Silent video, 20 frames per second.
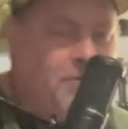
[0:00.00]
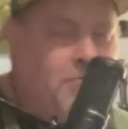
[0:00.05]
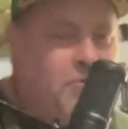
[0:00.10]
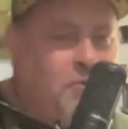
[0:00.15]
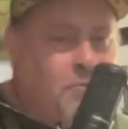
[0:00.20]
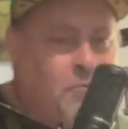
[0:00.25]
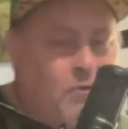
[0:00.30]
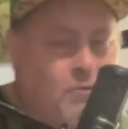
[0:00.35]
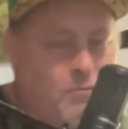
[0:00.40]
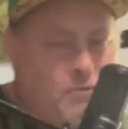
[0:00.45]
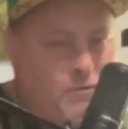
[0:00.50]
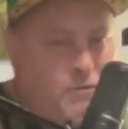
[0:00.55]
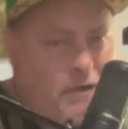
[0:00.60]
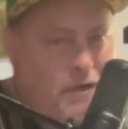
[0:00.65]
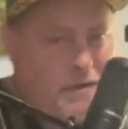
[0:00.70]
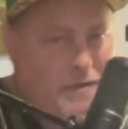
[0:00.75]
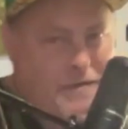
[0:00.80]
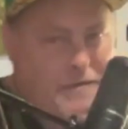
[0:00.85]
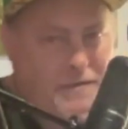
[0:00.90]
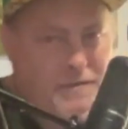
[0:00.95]
These are more
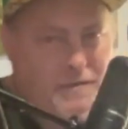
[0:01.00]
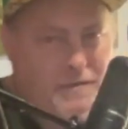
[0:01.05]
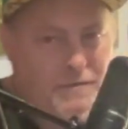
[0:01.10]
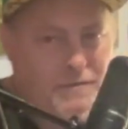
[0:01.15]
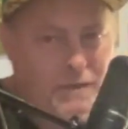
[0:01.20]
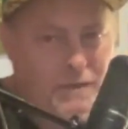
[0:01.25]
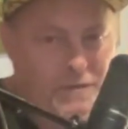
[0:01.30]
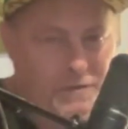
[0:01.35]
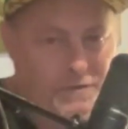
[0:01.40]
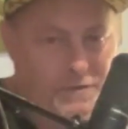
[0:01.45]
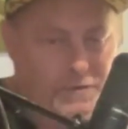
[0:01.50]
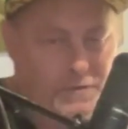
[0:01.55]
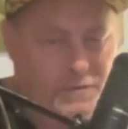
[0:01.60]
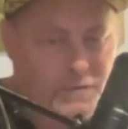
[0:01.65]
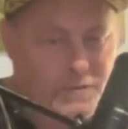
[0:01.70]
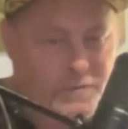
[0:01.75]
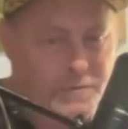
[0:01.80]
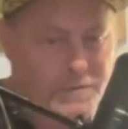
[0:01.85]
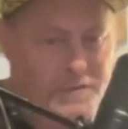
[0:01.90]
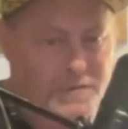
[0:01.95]
melodic rather than
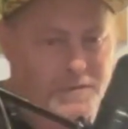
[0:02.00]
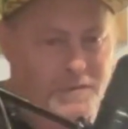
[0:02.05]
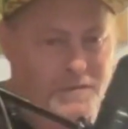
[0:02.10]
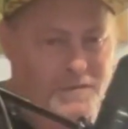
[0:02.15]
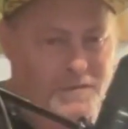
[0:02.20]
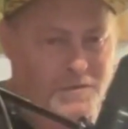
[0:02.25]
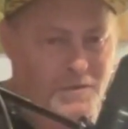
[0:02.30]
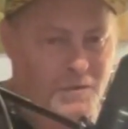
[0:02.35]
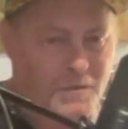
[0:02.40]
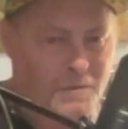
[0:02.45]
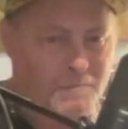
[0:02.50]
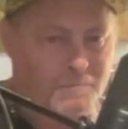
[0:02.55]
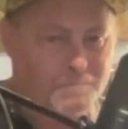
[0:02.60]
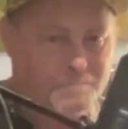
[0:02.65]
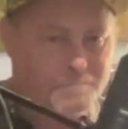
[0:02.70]
rhythmic, and so